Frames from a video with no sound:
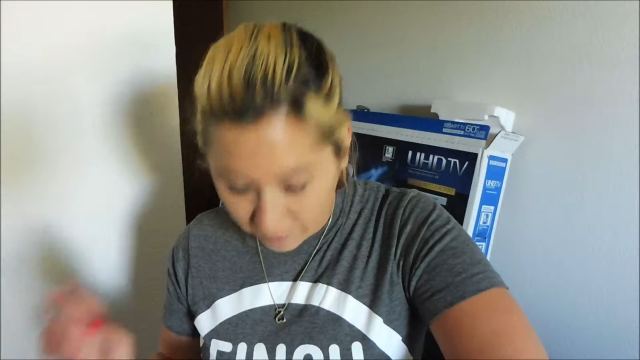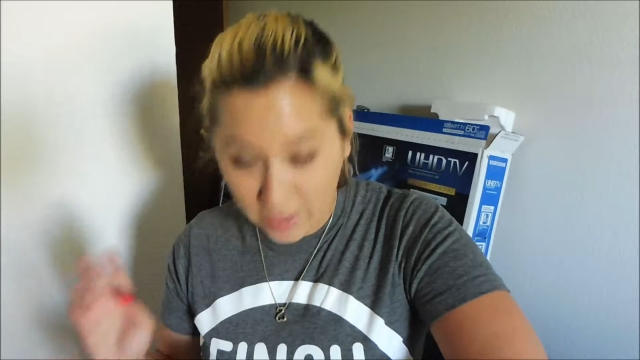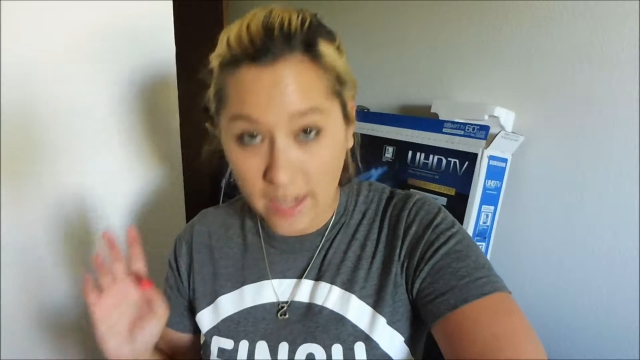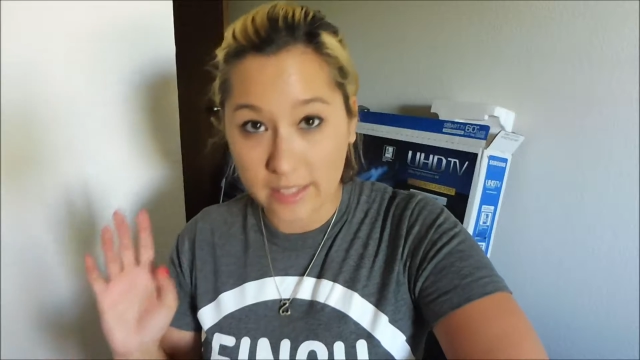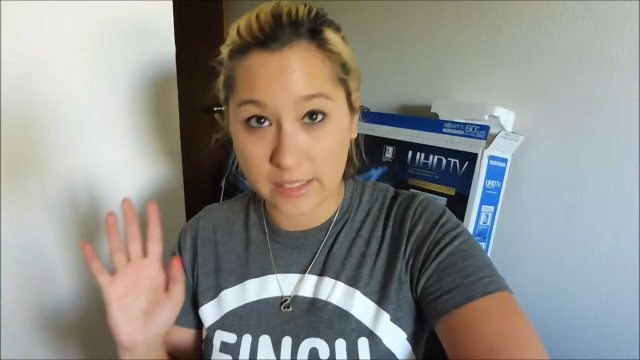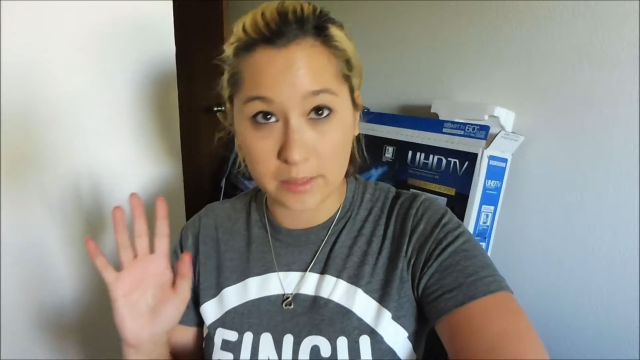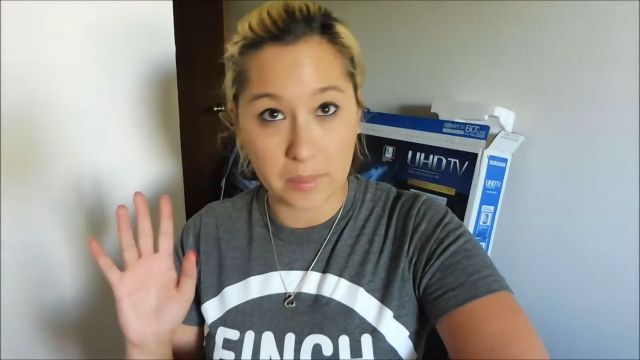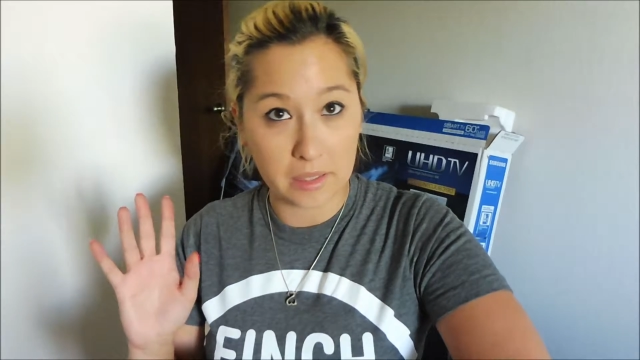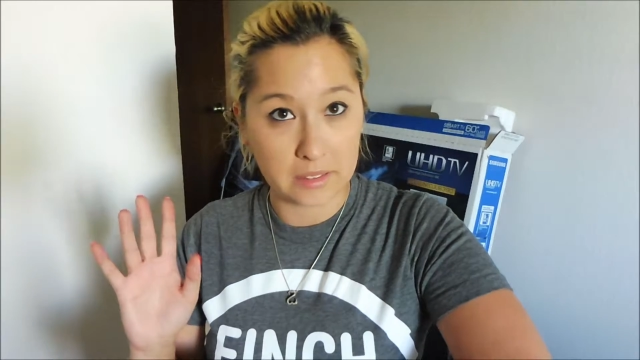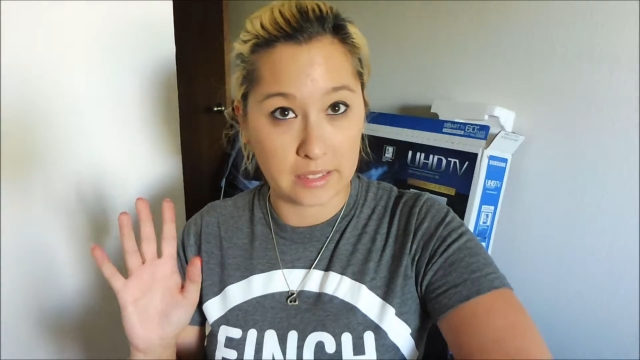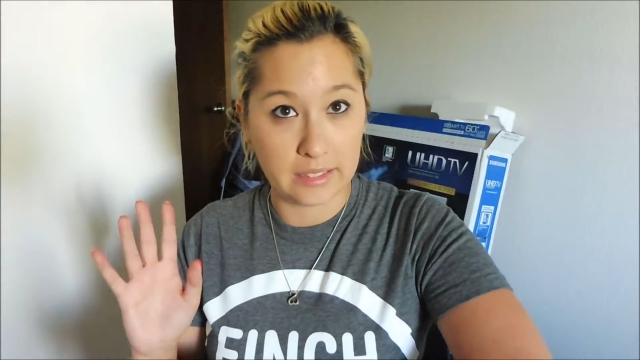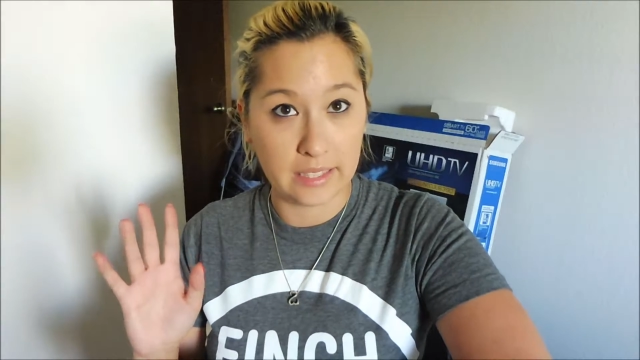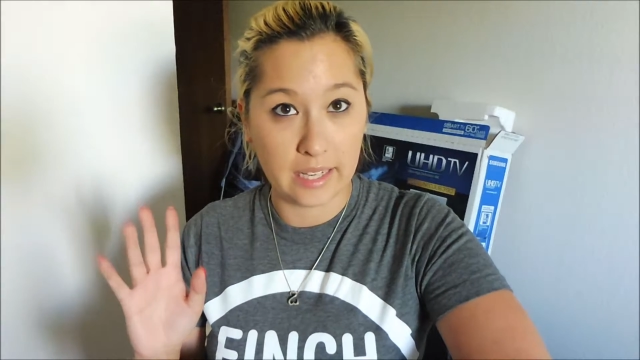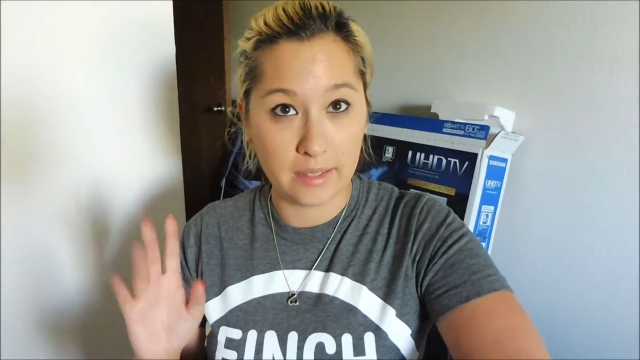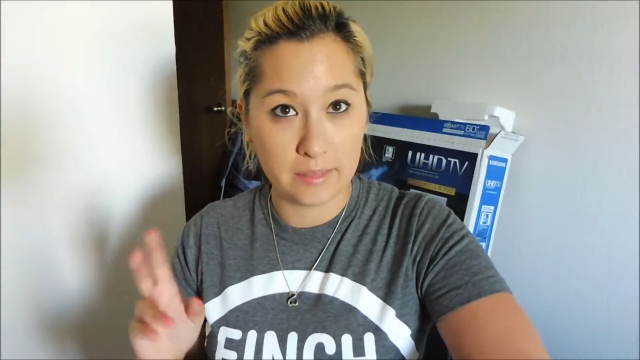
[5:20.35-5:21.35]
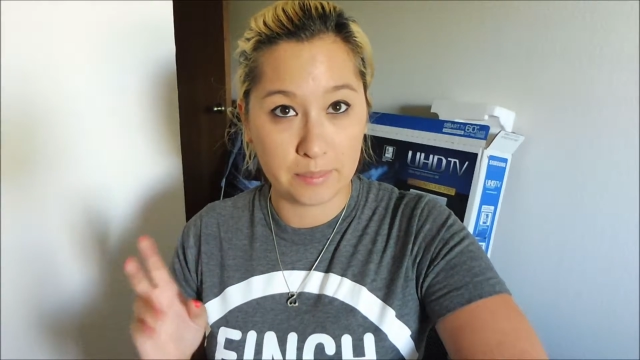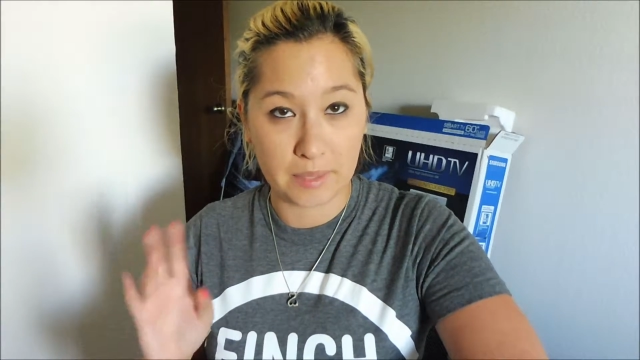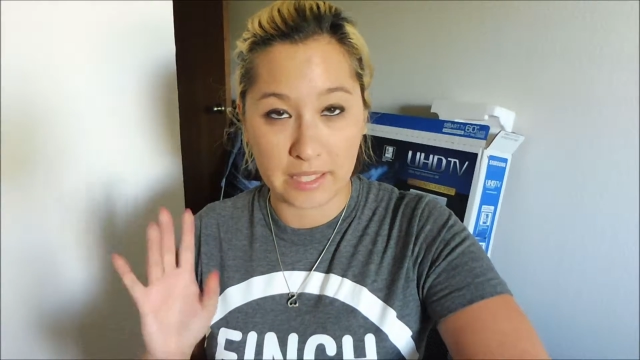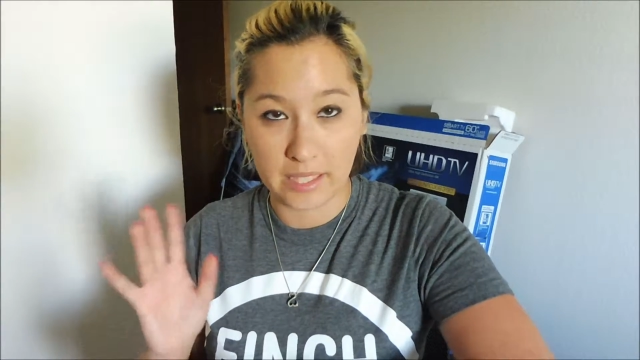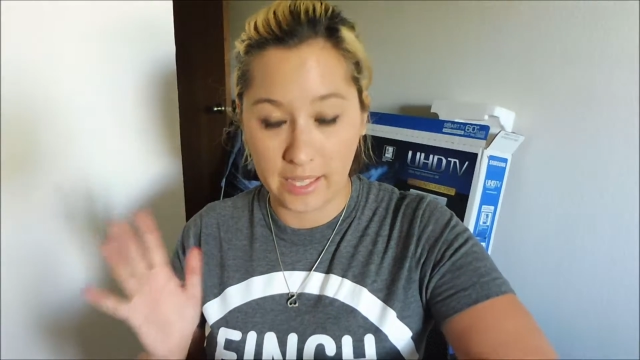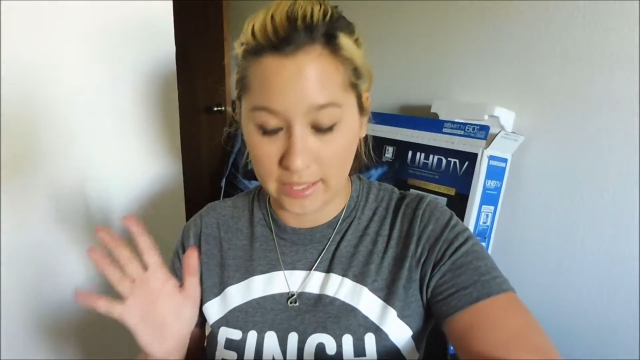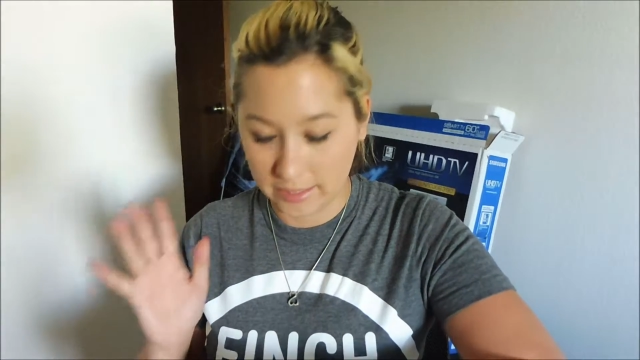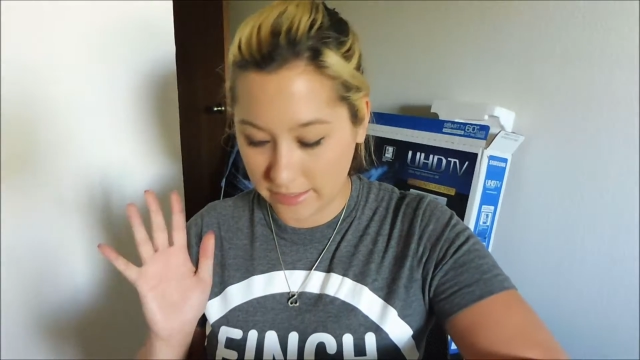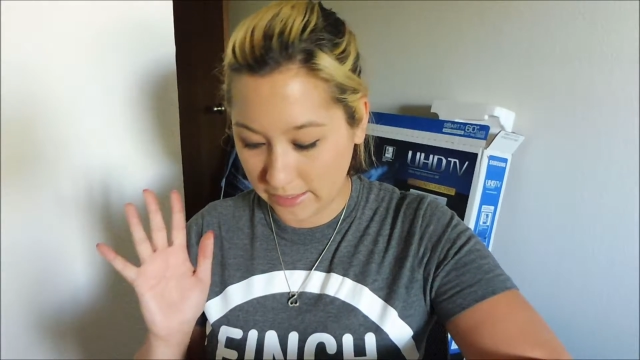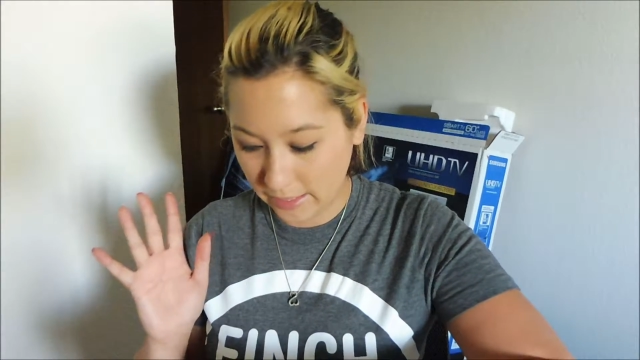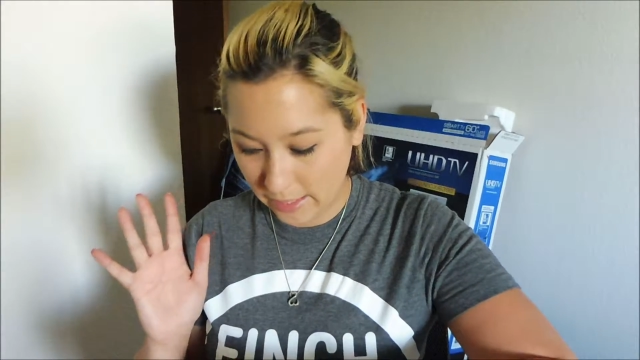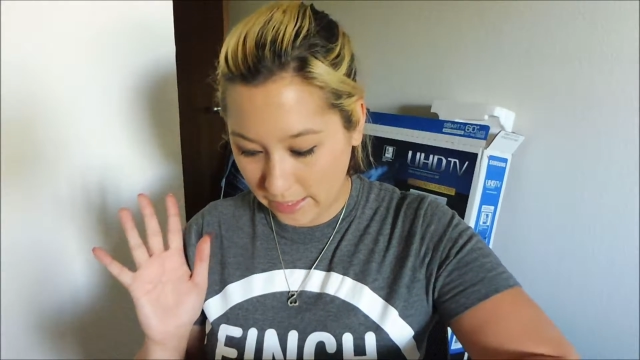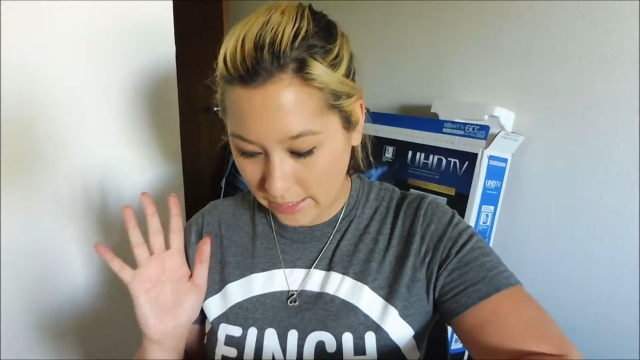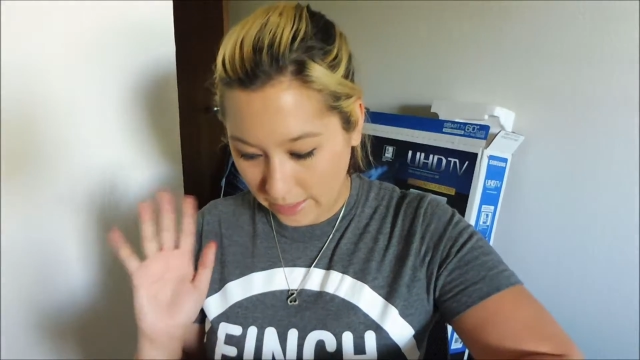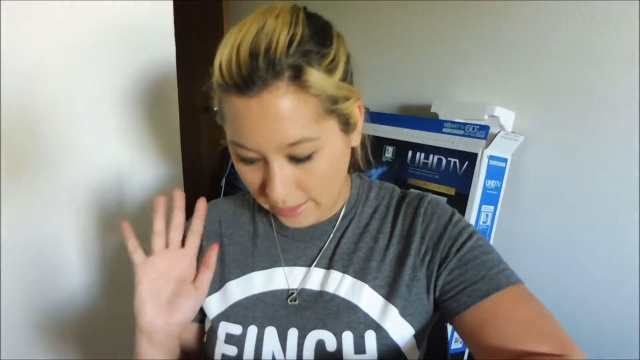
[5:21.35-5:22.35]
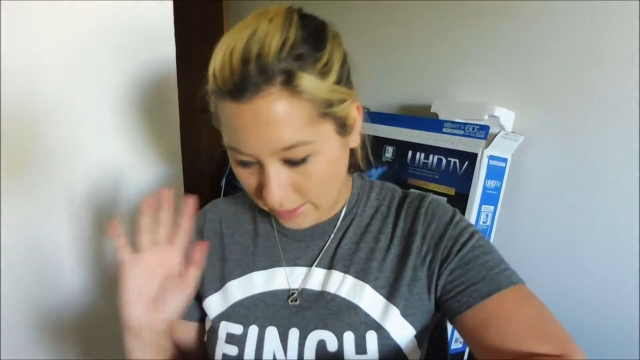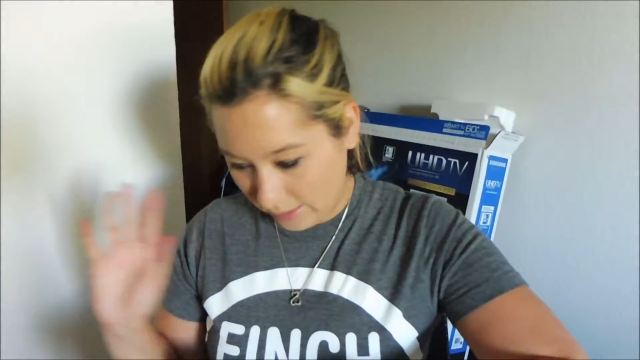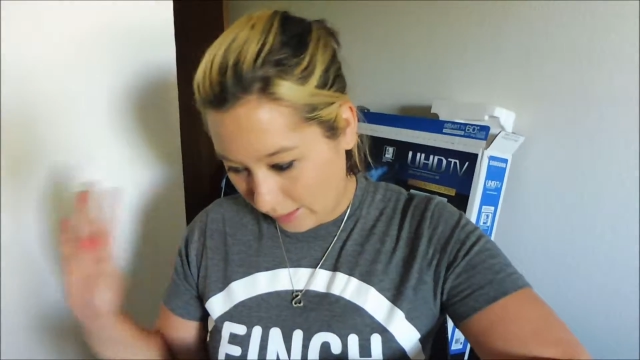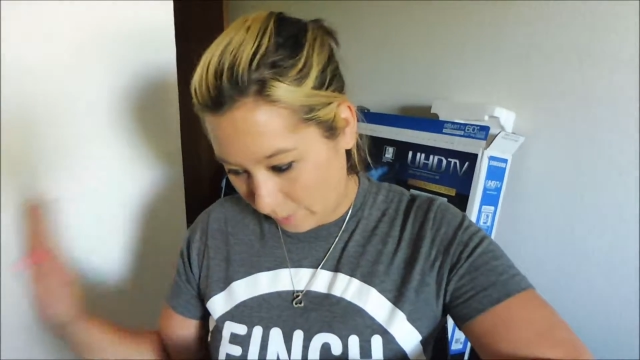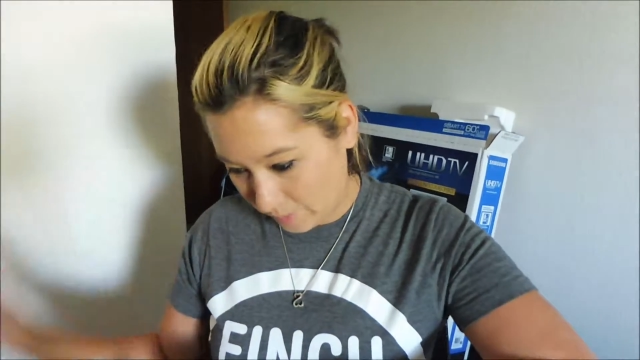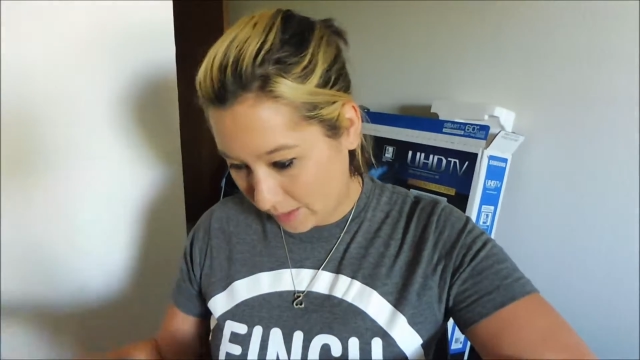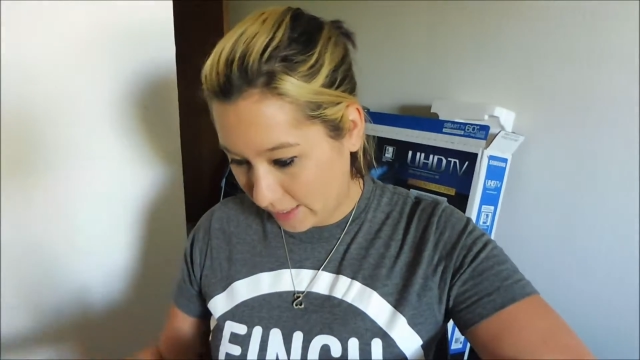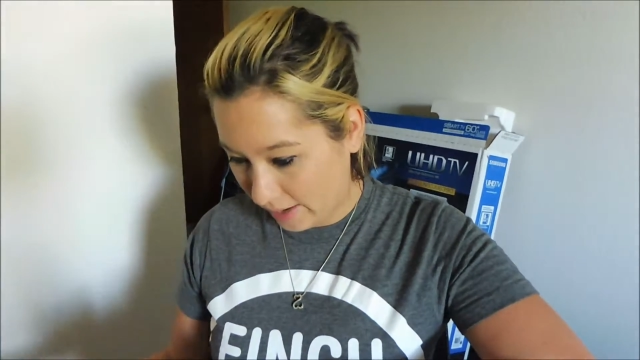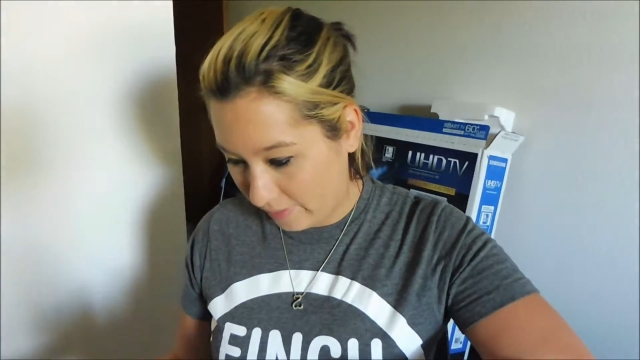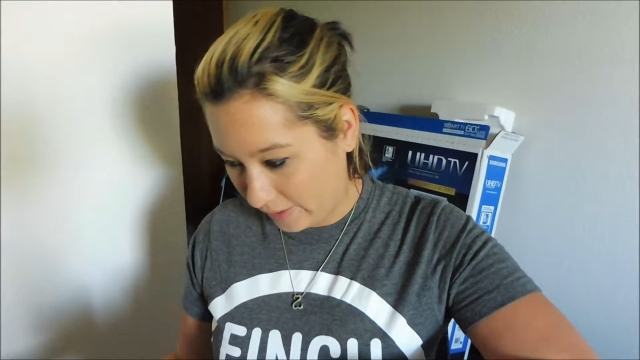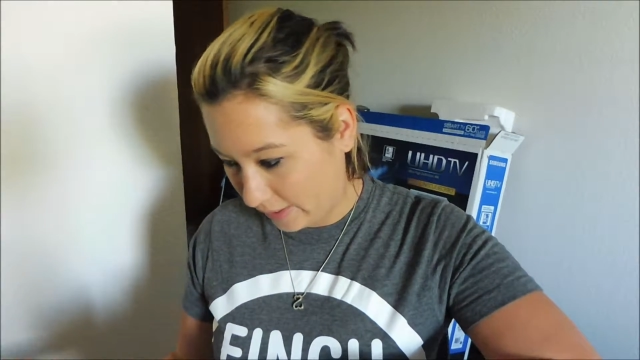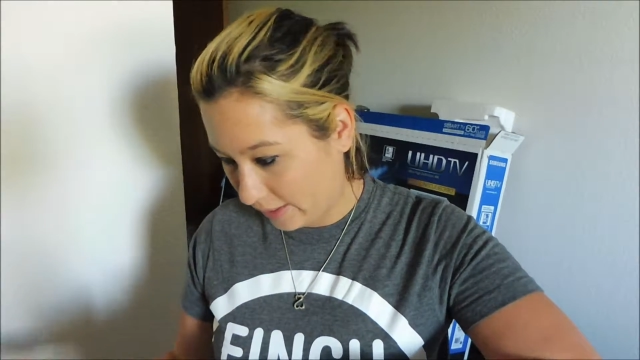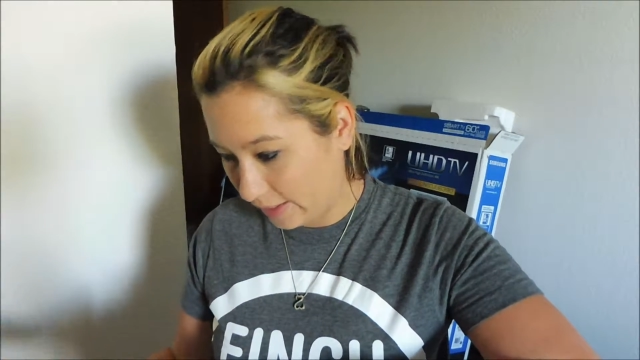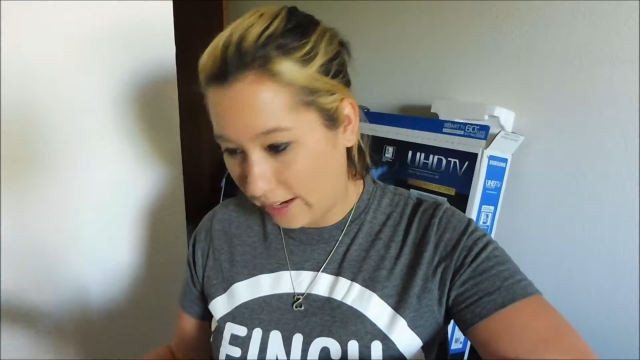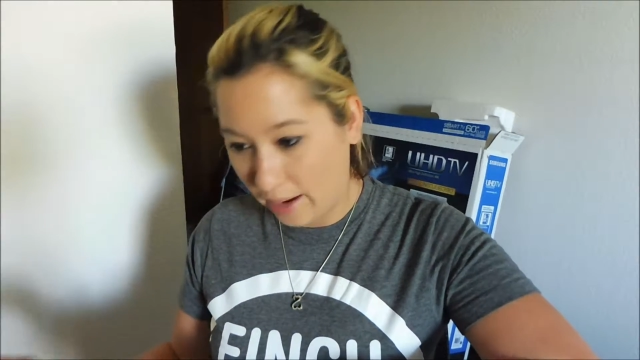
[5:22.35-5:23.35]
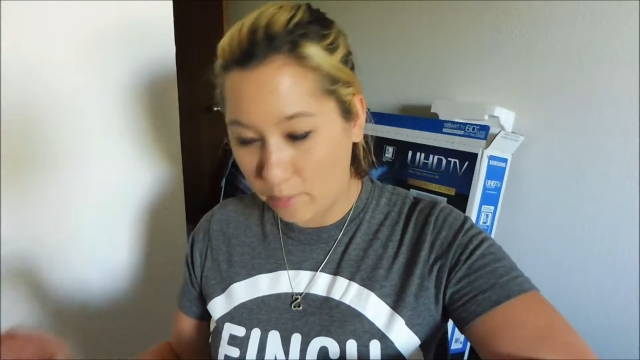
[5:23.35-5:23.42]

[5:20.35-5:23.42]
I have not smelt it yet because I'm saving it.